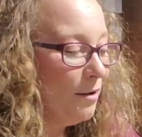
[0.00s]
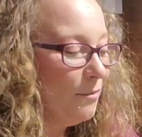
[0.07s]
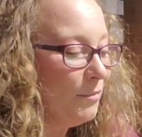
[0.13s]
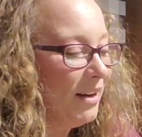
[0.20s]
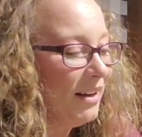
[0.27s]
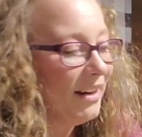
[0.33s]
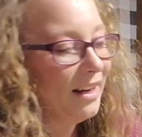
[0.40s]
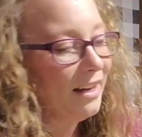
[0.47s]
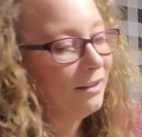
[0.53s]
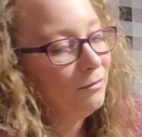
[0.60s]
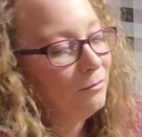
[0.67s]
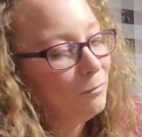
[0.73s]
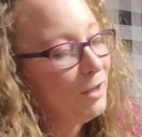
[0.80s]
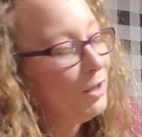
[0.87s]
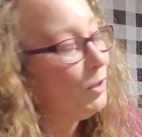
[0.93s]
But
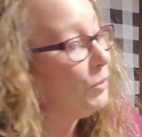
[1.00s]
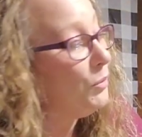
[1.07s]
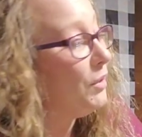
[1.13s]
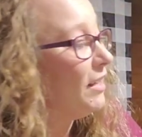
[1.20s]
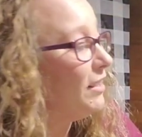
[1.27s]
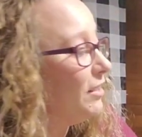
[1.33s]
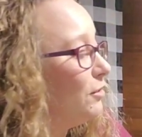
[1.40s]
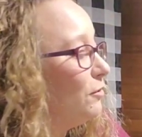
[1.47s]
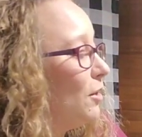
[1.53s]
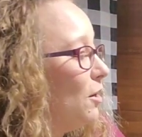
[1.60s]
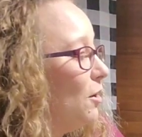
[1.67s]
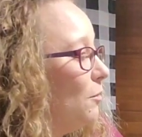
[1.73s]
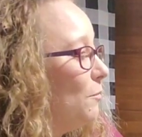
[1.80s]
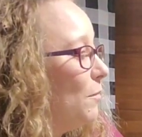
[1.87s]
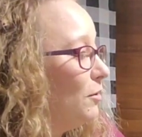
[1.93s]
we do like to
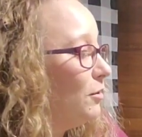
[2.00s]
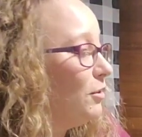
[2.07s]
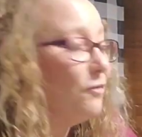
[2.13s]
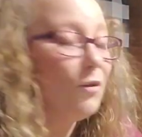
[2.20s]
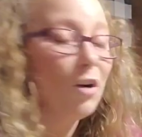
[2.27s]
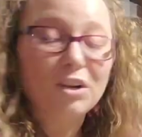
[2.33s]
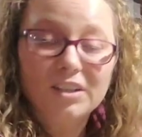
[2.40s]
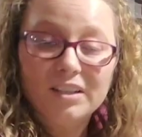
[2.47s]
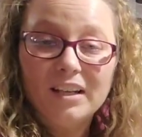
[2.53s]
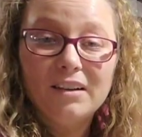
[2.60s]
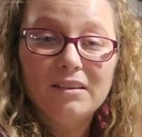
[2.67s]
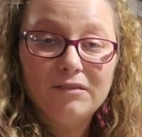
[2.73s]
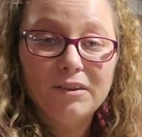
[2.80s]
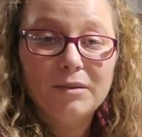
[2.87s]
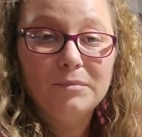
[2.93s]
grow most of our
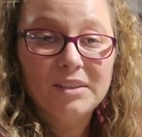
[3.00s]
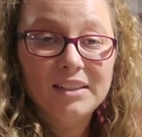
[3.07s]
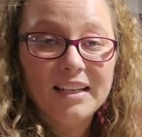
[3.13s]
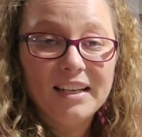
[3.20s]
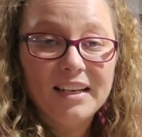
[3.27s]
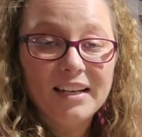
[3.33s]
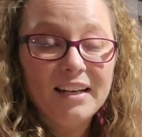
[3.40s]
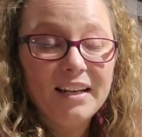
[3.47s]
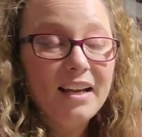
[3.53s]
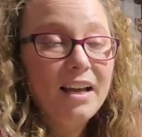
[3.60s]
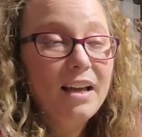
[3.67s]
stuff from seed.